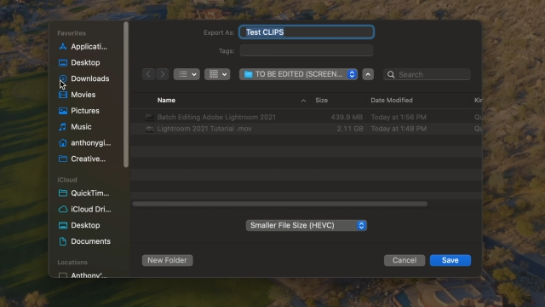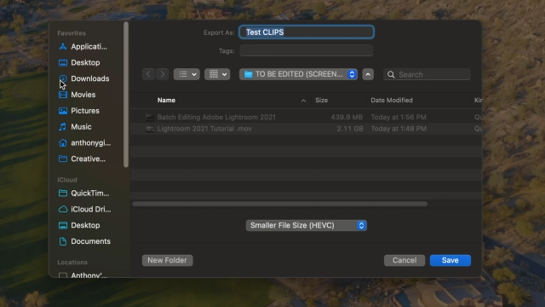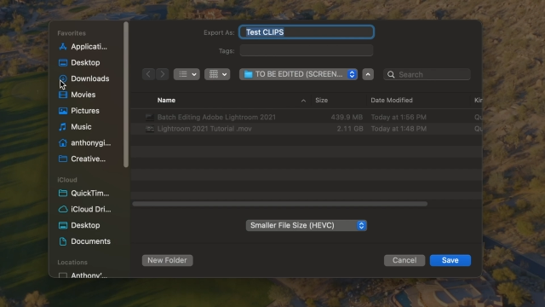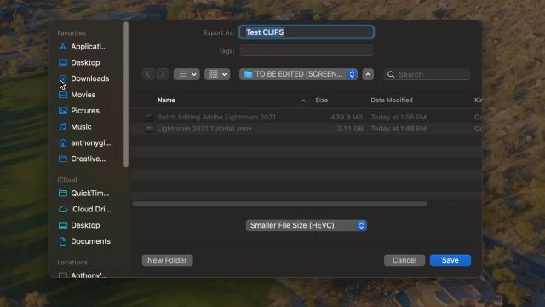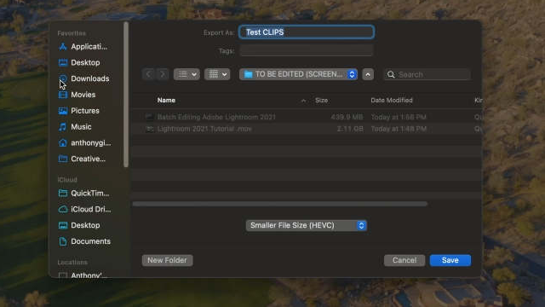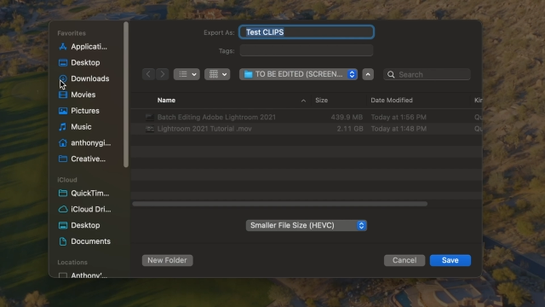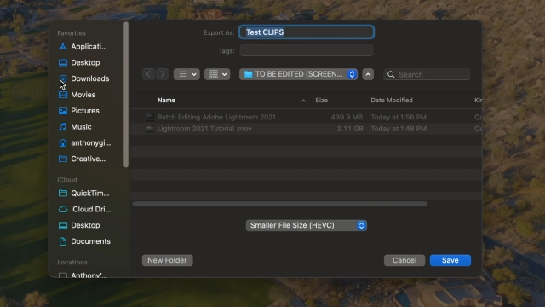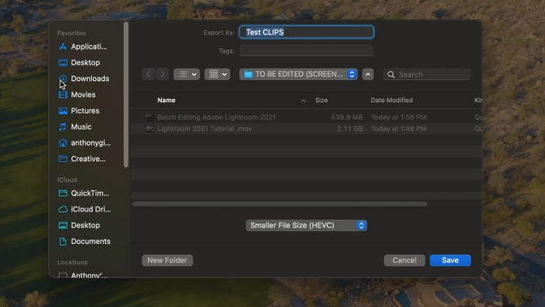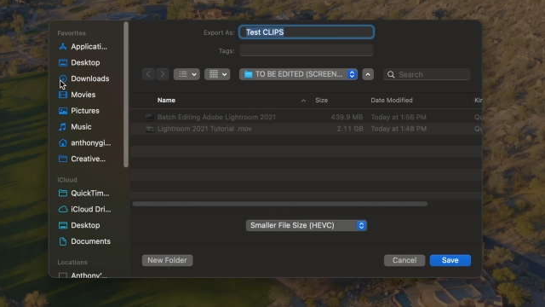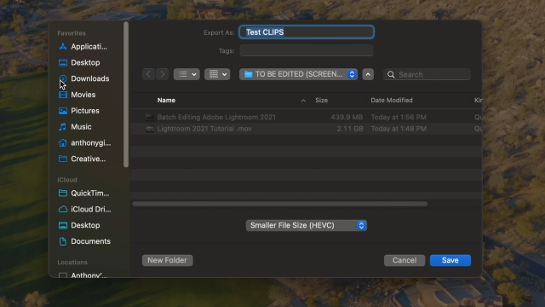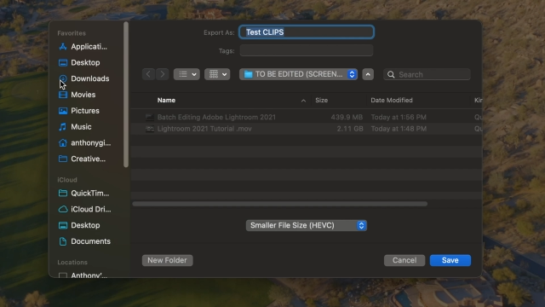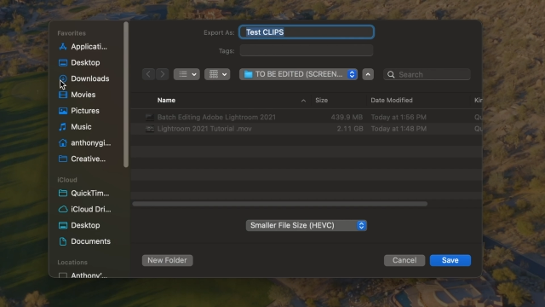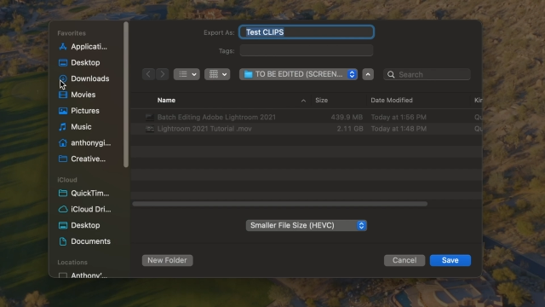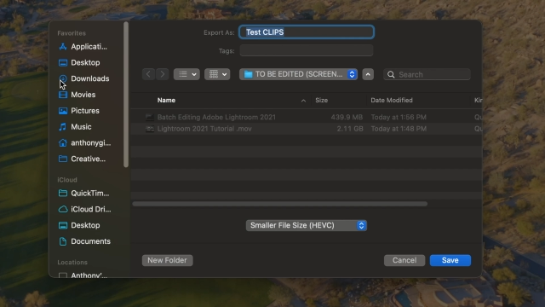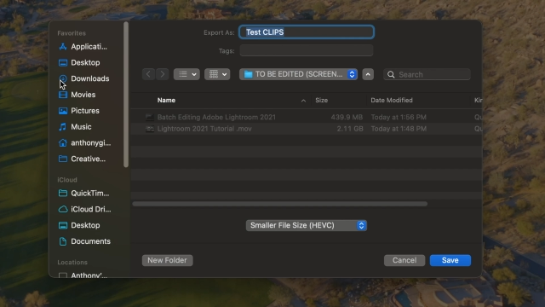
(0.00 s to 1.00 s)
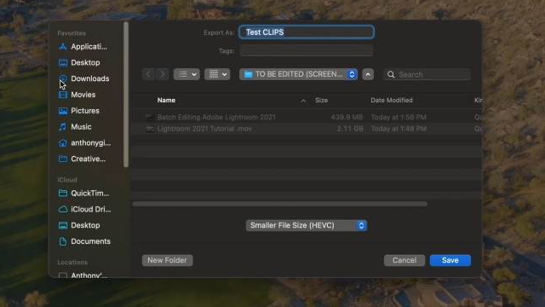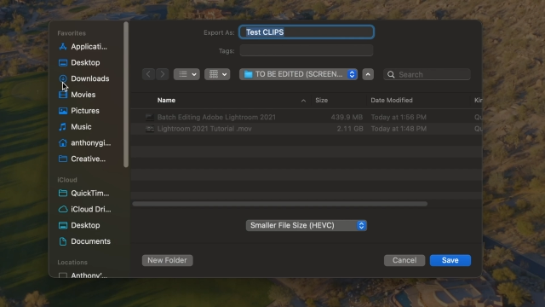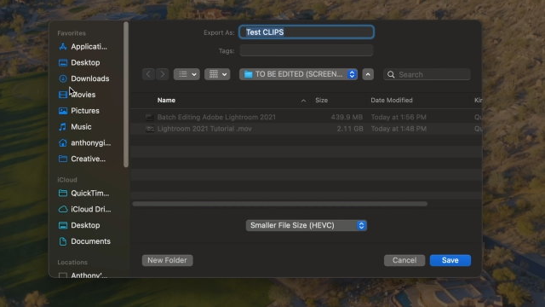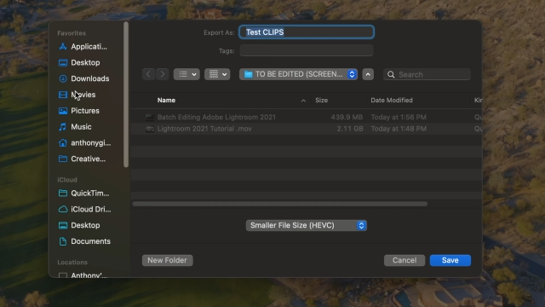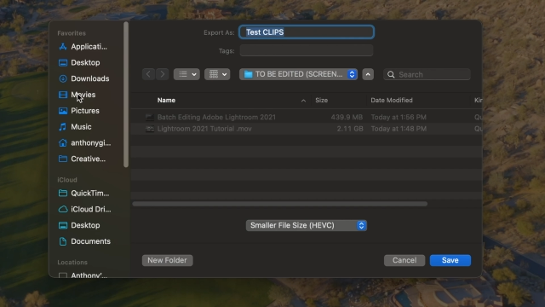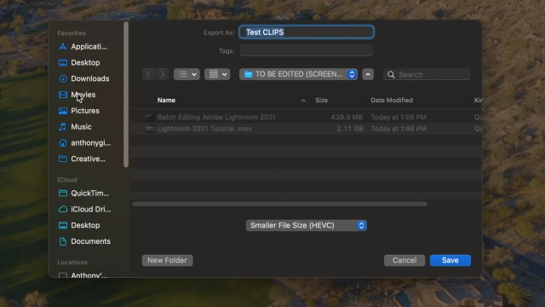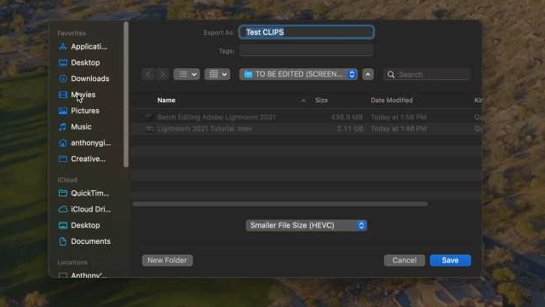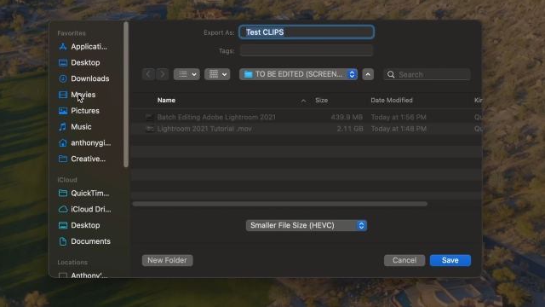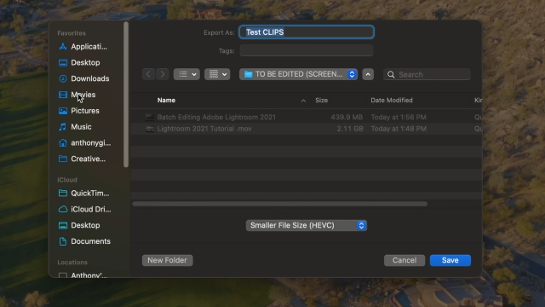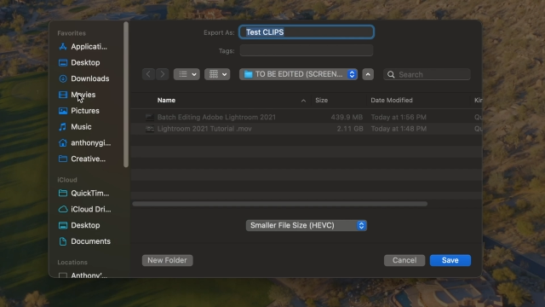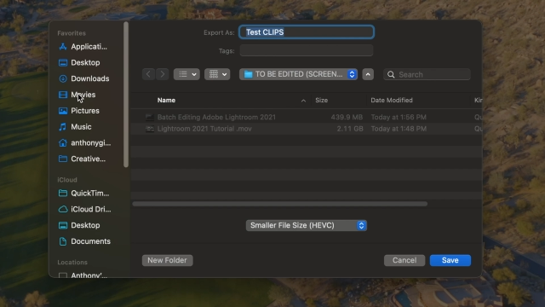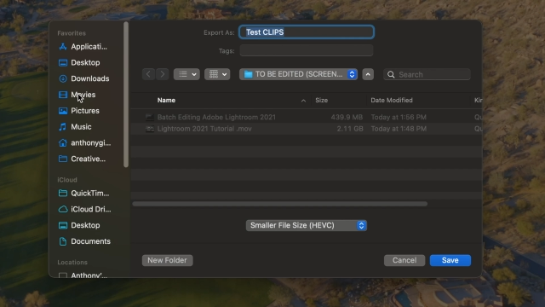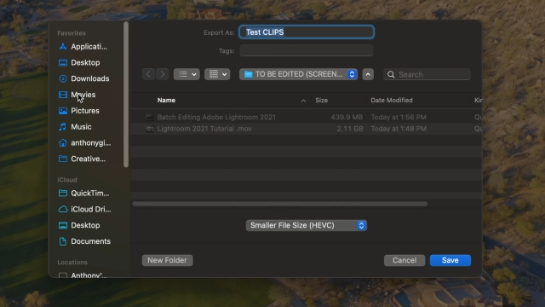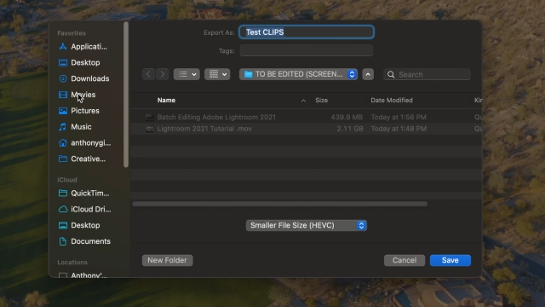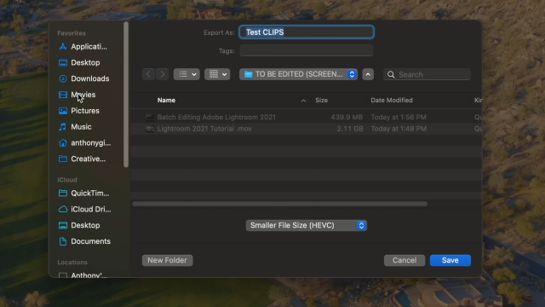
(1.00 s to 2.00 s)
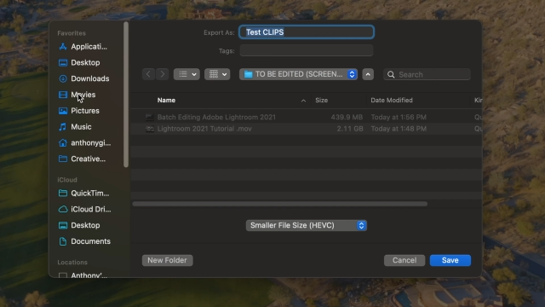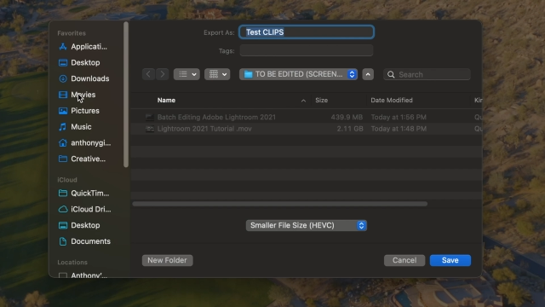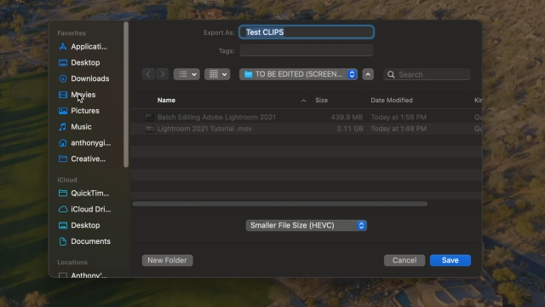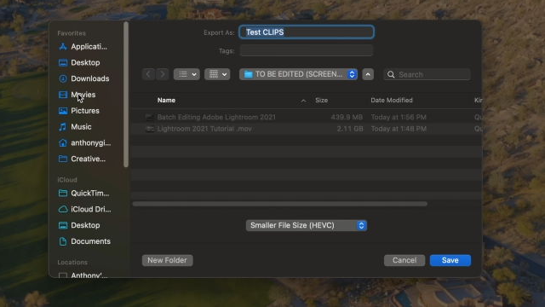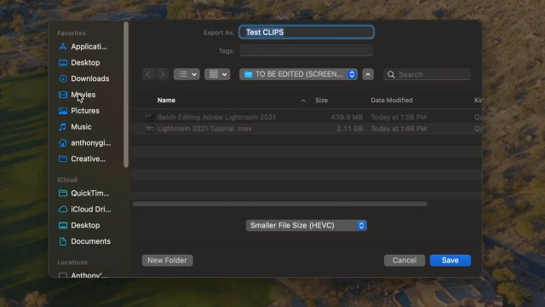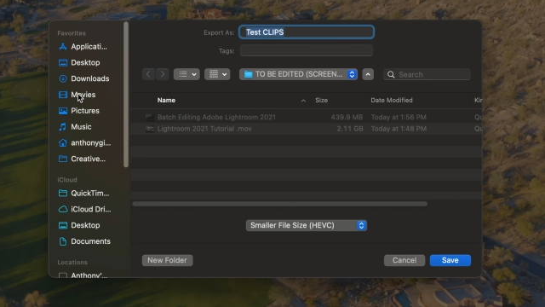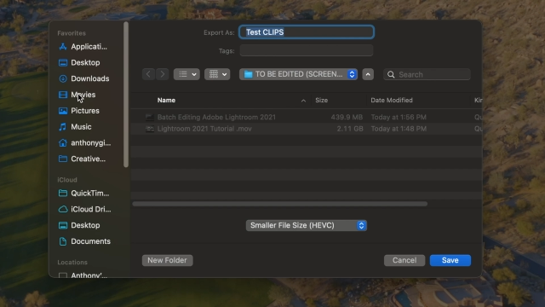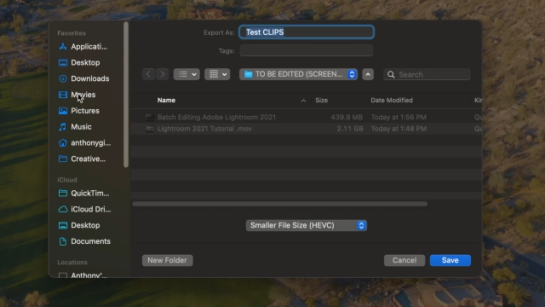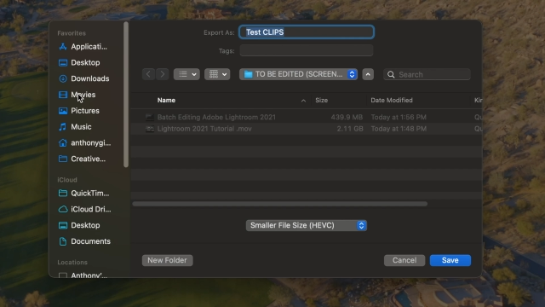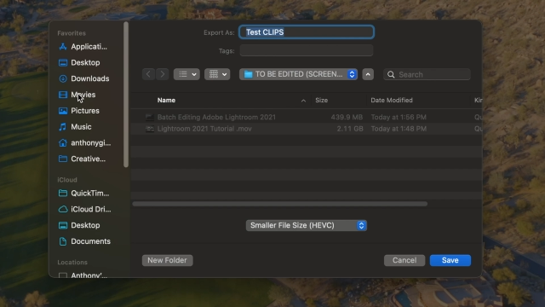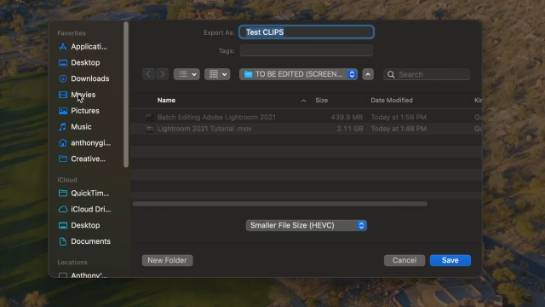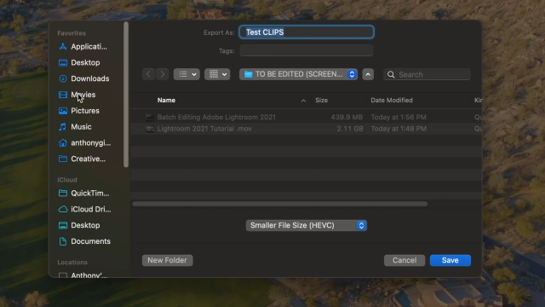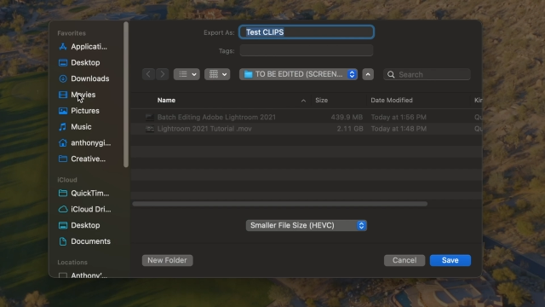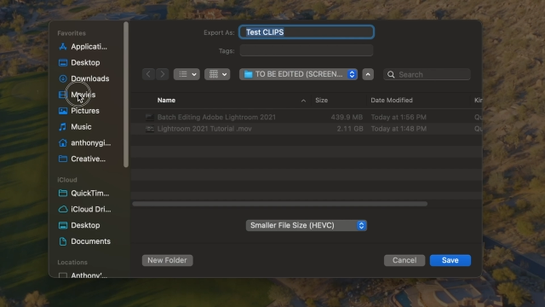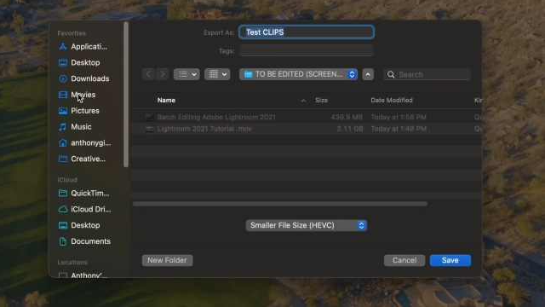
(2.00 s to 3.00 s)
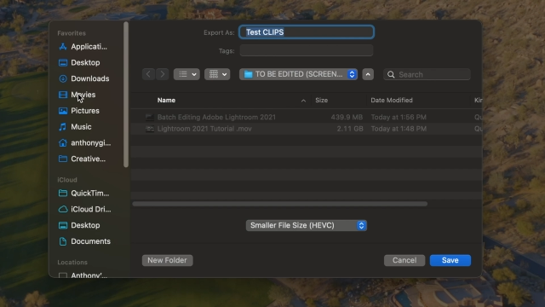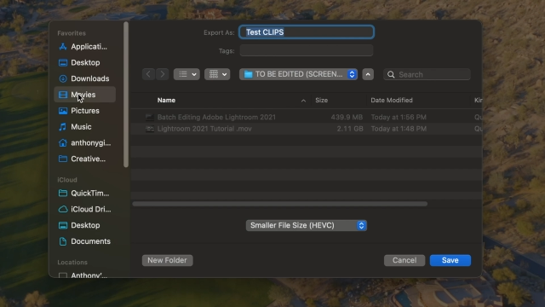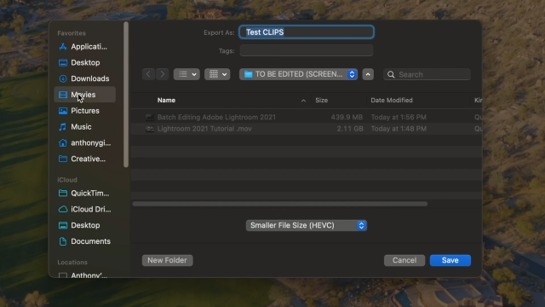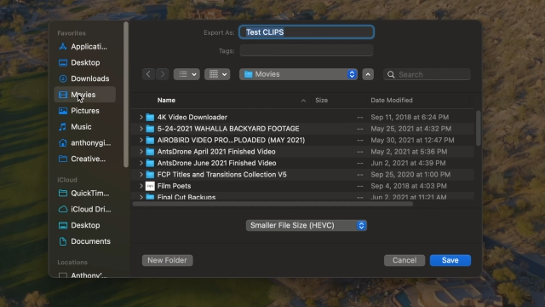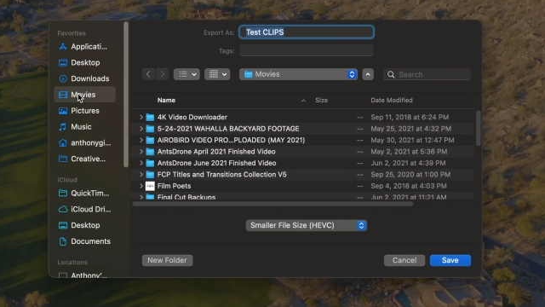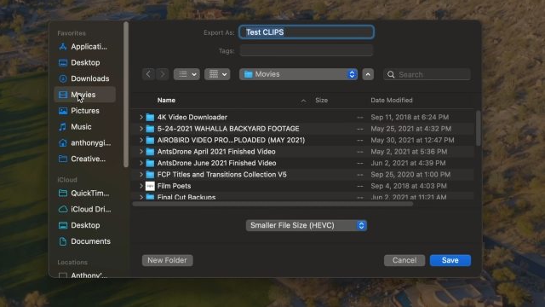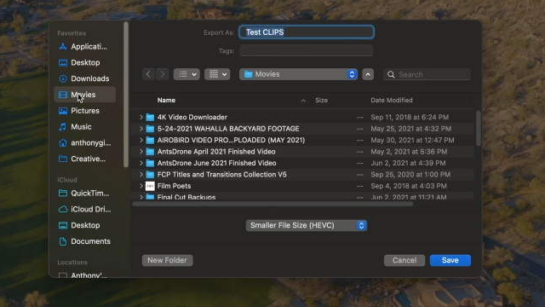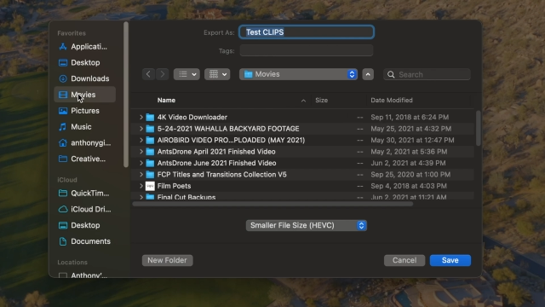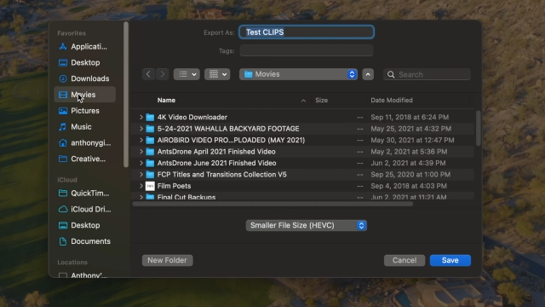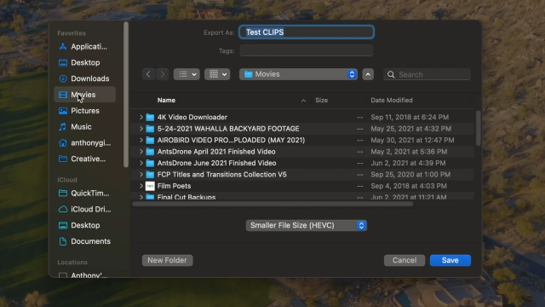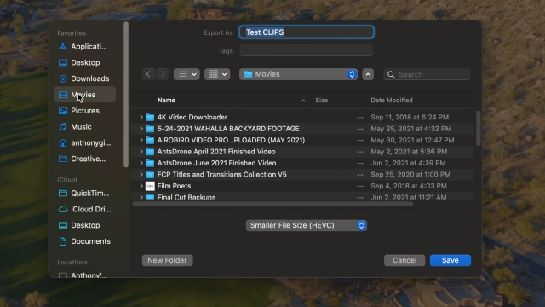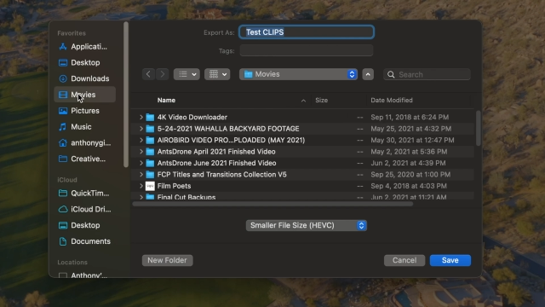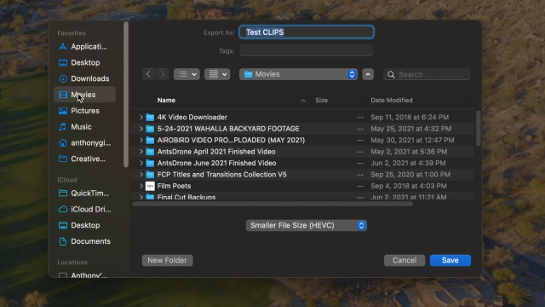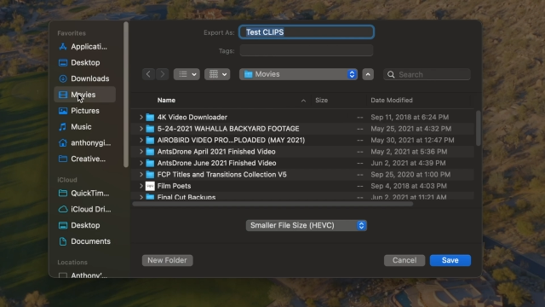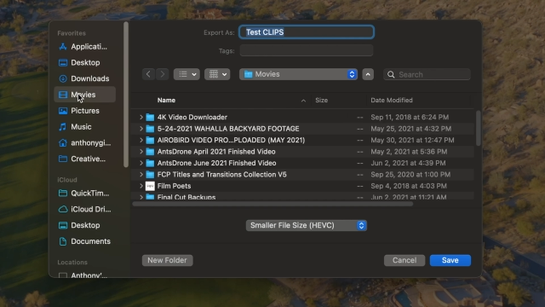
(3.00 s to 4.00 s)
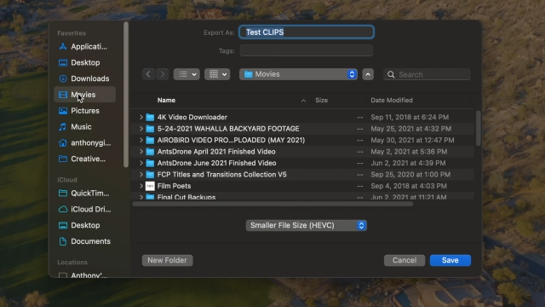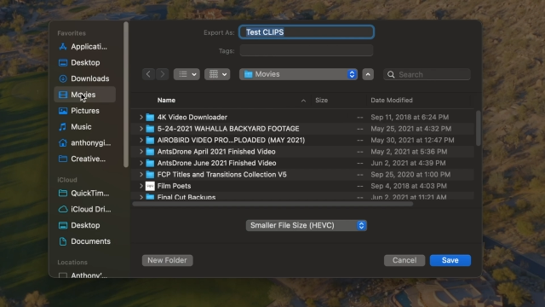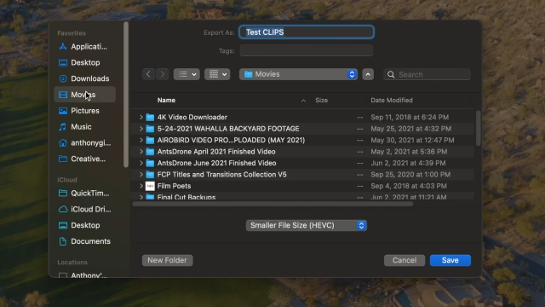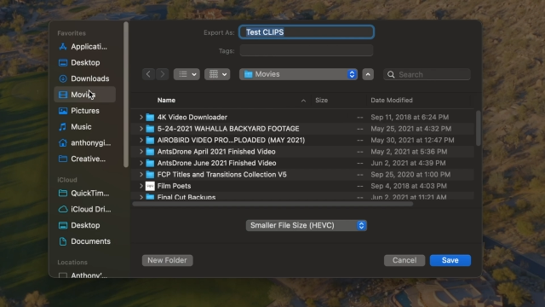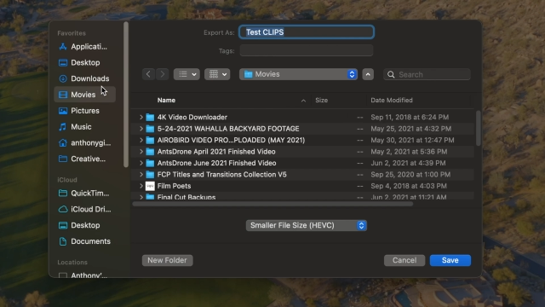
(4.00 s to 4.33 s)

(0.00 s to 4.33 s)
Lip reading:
No face is visible, so there are no lips to read.